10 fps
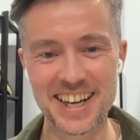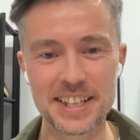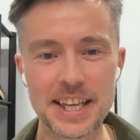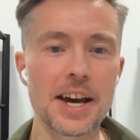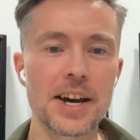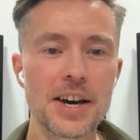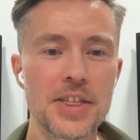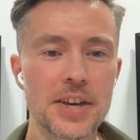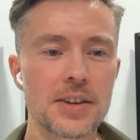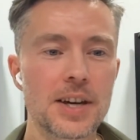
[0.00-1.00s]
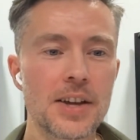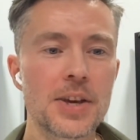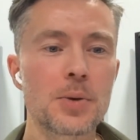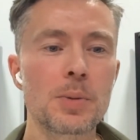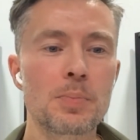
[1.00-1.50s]
Yeah, I
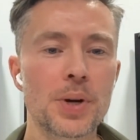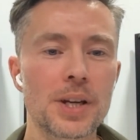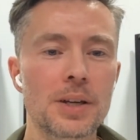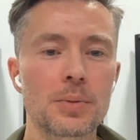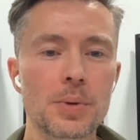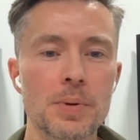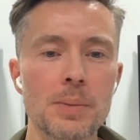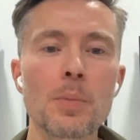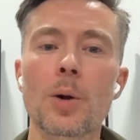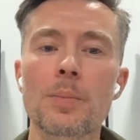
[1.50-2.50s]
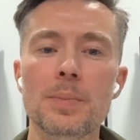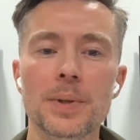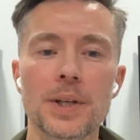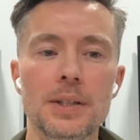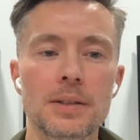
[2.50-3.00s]
think we bring more
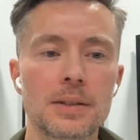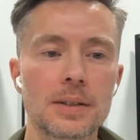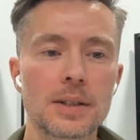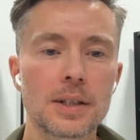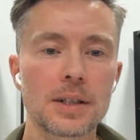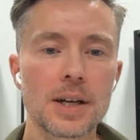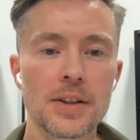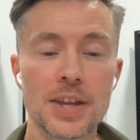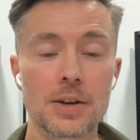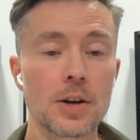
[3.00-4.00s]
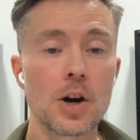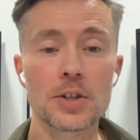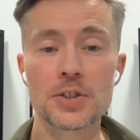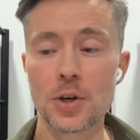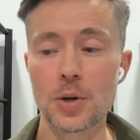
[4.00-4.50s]
people in. I think
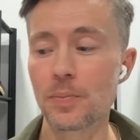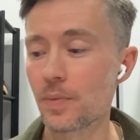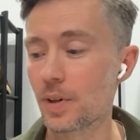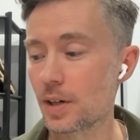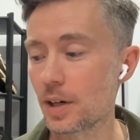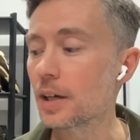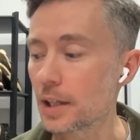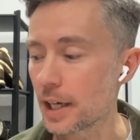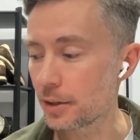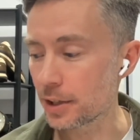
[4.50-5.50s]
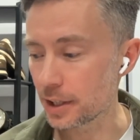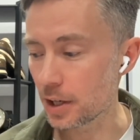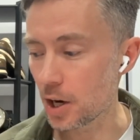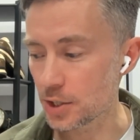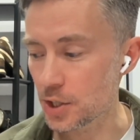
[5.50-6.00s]
also layering
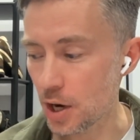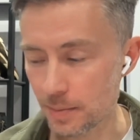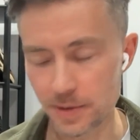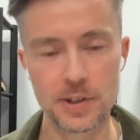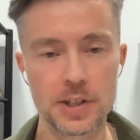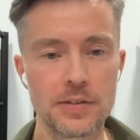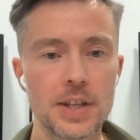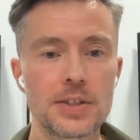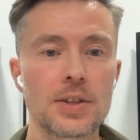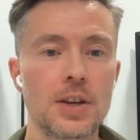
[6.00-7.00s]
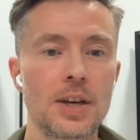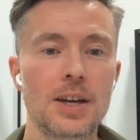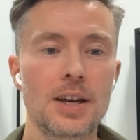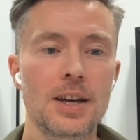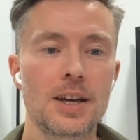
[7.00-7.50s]
on top of all of this
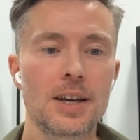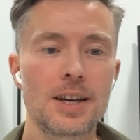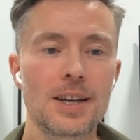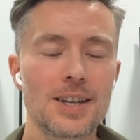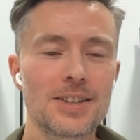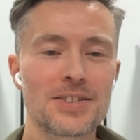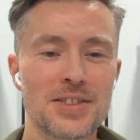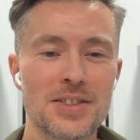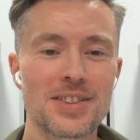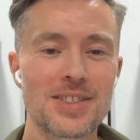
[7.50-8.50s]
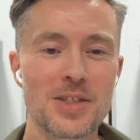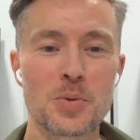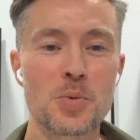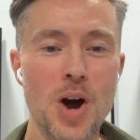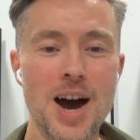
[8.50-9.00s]
is the
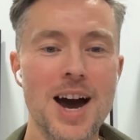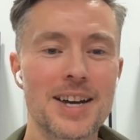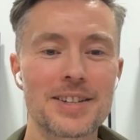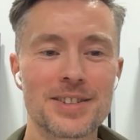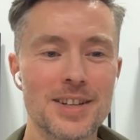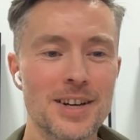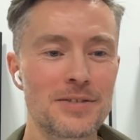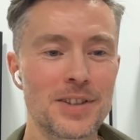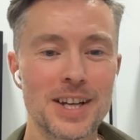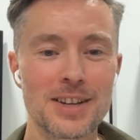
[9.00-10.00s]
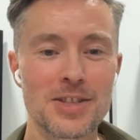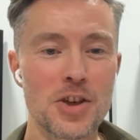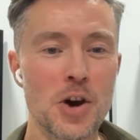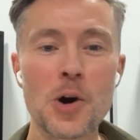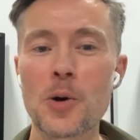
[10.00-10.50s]
rise of like
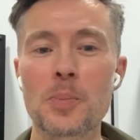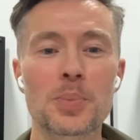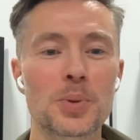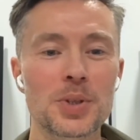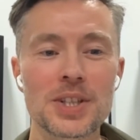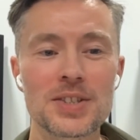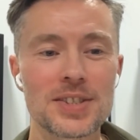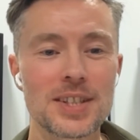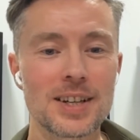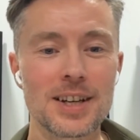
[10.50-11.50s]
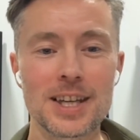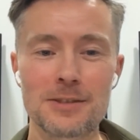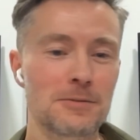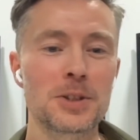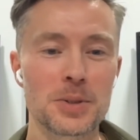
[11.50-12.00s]
the home barista
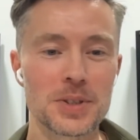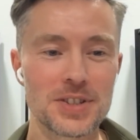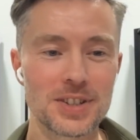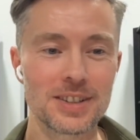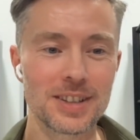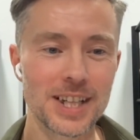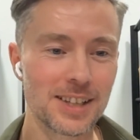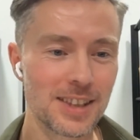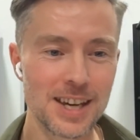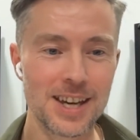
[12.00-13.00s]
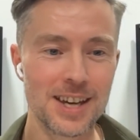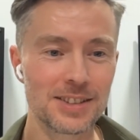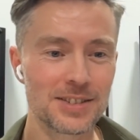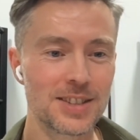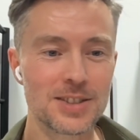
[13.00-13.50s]
influencer. Like
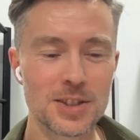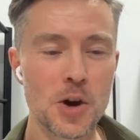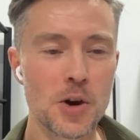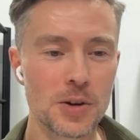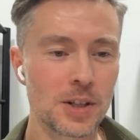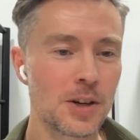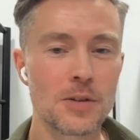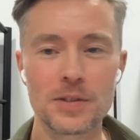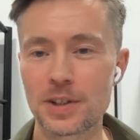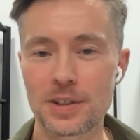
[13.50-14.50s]
since COVID